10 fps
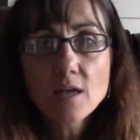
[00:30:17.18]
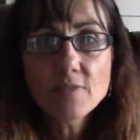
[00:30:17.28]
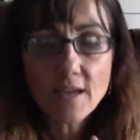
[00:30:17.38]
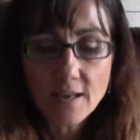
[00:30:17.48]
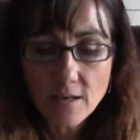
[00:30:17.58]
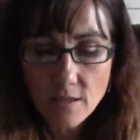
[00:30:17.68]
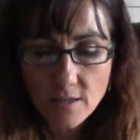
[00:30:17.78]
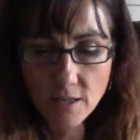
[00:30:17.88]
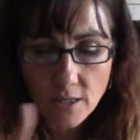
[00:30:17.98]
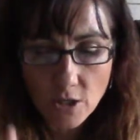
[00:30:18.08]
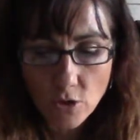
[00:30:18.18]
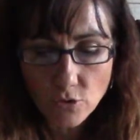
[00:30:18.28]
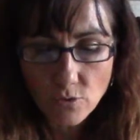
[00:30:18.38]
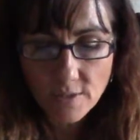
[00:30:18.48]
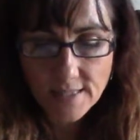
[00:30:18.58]
Then they're going to go
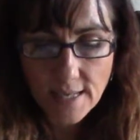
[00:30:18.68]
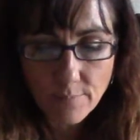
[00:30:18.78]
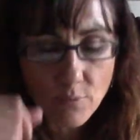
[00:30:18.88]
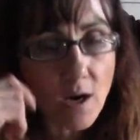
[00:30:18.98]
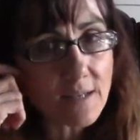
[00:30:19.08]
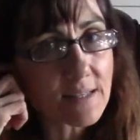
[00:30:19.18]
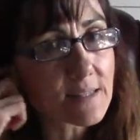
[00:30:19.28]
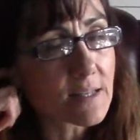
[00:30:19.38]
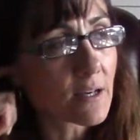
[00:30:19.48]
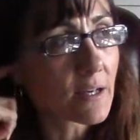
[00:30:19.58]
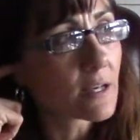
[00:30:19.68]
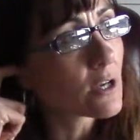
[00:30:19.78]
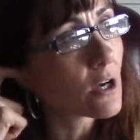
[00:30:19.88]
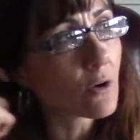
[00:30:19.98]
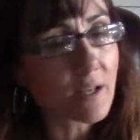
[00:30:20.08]
through the same process. They're going to
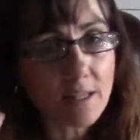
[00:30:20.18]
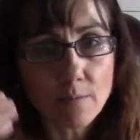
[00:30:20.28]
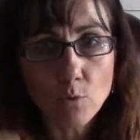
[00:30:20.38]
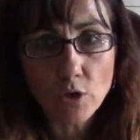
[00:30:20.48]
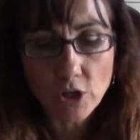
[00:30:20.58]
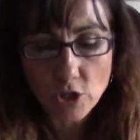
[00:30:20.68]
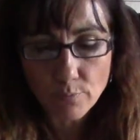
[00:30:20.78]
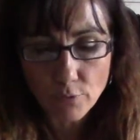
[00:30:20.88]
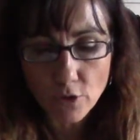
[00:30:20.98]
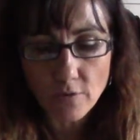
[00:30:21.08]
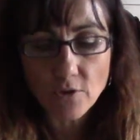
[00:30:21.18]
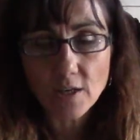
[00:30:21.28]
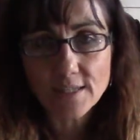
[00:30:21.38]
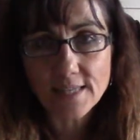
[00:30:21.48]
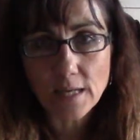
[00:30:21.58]
go get the mortgage approved. You're
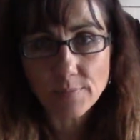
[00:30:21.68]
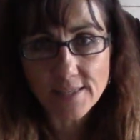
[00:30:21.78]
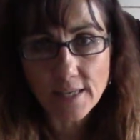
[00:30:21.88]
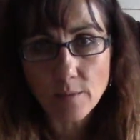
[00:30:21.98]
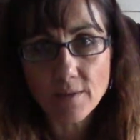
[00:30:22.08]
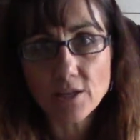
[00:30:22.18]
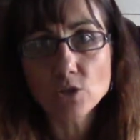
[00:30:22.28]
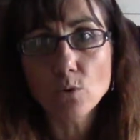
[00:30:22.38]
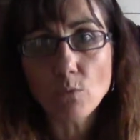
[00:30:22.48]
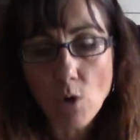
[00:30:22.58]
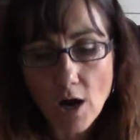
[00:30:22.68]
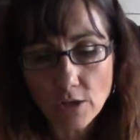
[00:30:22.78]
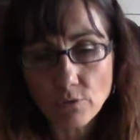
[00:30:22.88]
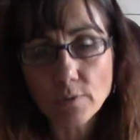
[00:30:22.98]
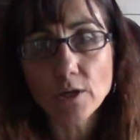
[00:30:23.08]
going to set up settlement, do a
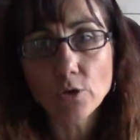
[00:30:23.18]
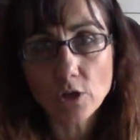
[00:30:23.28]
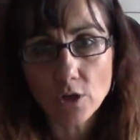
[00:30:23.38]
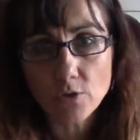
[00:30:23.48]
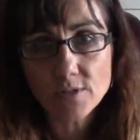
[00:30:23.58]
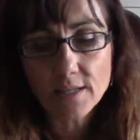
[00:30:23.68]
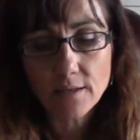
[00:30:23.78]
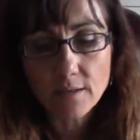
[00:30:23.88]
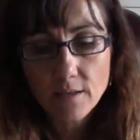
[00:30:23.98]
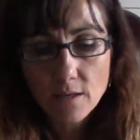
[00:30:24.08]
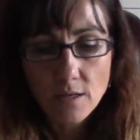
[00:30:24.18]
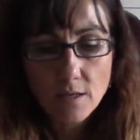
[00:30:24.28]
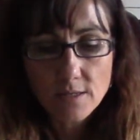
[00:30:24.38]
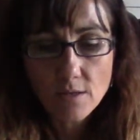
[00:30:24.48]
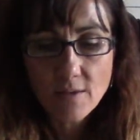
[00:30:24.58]
walkthrough, and go to closing.
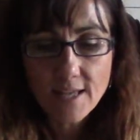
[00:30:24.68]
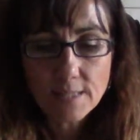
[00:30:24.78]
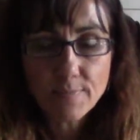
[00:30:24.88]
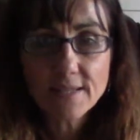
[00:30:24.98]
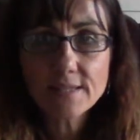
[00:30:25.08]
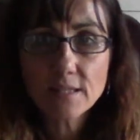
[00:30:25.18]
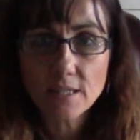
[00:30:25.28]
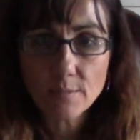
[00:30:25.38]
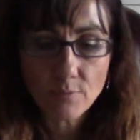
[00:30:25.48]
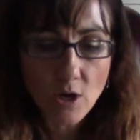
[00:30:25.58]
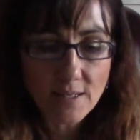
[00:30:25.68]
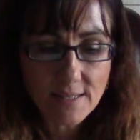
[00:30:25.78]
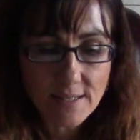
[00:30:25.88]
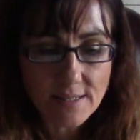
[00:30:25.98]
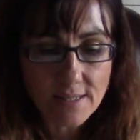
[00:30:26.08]
So that's basically the
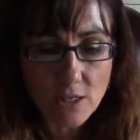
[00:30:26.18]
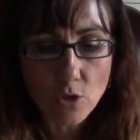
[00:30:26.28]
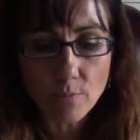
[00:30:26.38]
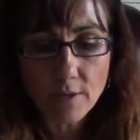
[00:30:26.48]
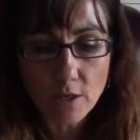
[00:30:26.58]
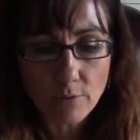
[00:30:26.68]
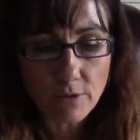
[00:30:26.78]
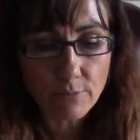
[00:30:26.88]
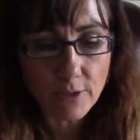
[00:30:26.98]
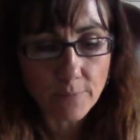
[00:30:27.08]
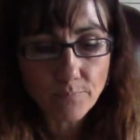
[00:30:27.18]
process that you'll be going through.